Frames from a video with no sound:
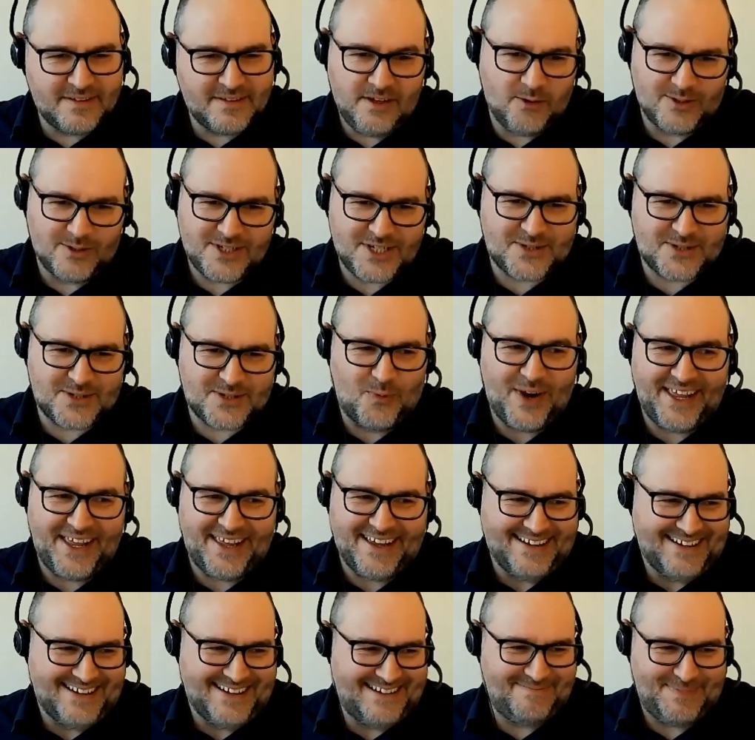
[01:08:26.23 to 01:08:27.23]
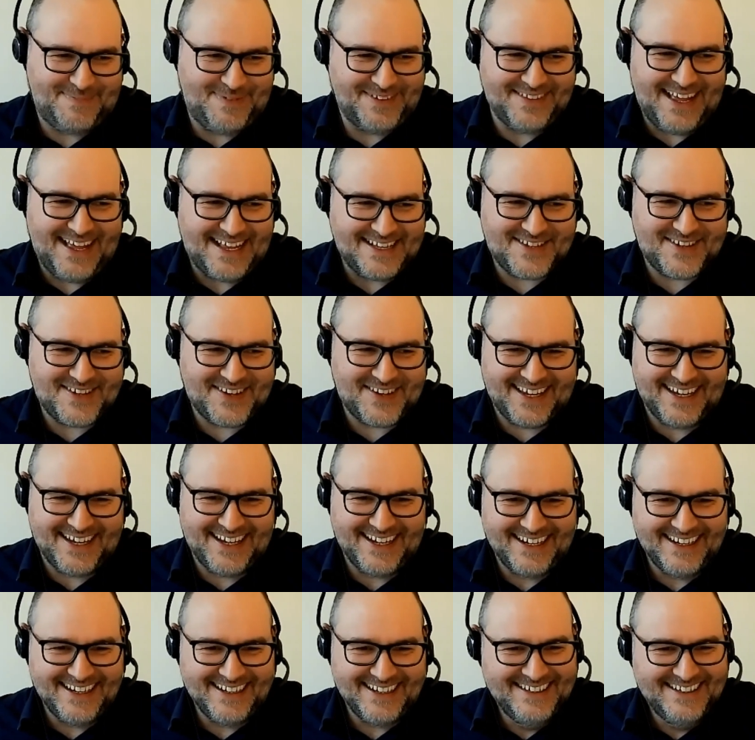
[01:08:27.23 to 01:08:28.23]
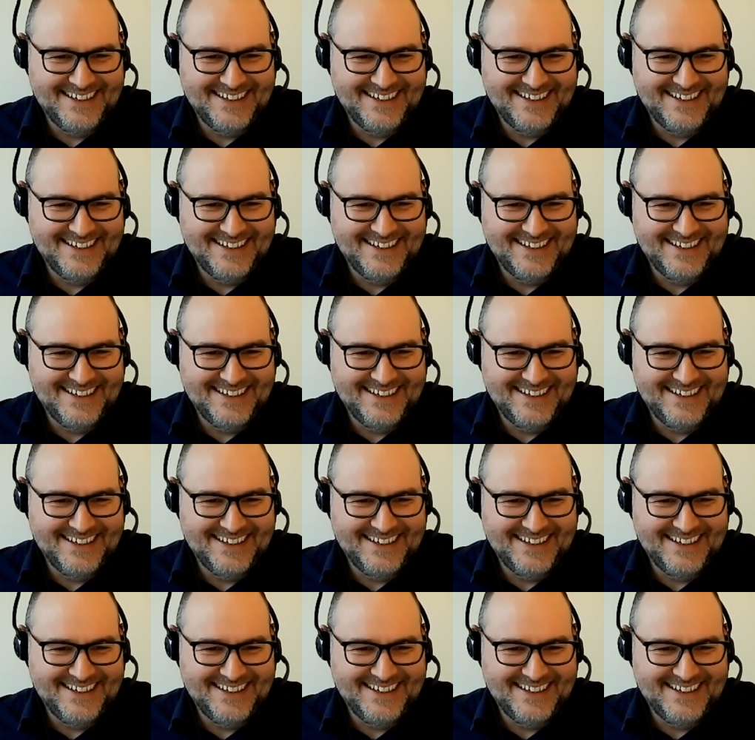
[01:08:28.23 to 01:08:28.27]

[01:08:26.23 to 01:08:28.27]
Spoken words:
you're just weird, but that's okay.